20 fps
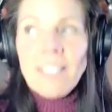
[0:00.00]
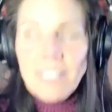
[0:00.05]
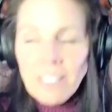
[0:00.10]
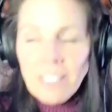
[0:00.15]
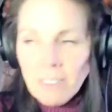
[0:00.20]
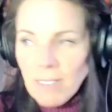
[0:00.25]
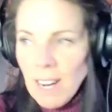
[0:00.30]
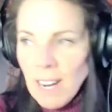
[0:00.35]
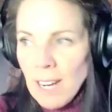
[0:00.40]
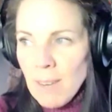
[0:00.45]

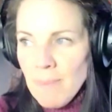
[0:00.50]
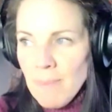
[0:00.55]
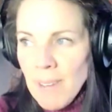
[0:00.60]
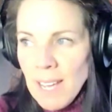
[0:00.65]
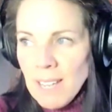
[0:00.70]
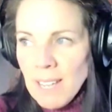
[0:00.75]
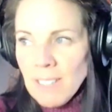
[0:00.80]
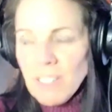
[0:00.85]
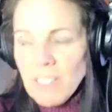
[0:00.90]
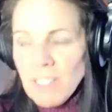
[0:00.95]

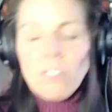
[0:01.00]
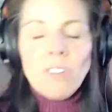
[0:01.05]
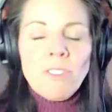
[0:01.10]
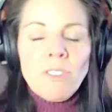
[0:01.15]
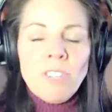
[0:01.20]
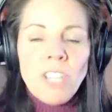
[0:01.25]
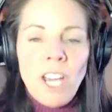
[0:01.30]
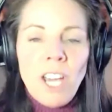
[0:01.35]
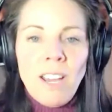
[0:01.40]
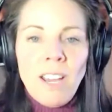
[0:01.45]
recommend you go
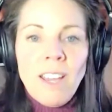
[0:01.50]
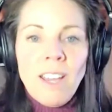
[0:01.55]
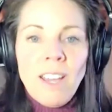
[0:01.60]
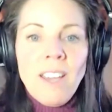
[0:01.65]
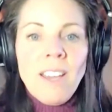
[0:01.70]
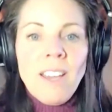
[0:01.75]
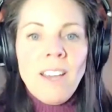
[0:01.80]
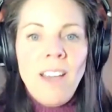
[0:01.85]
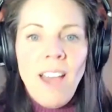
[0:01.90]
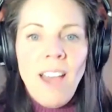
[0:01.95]
check
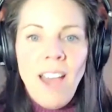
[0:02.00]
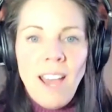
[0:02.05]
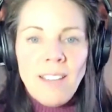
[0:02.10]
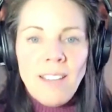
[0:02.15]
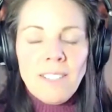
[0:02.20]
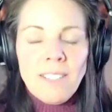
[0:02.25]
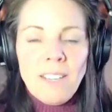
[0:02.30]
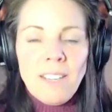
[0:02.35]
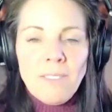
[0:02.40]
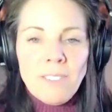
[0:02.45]

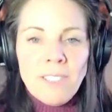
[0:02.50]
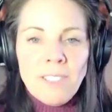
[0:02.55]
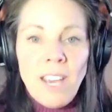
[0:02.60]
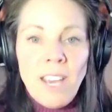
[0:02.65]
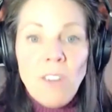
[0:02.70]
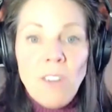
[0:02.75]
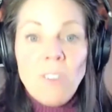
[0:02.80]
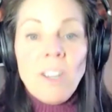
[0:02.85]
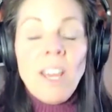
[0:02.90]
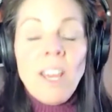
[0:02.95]
SAVERS
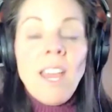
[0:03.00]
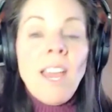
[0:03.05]
out.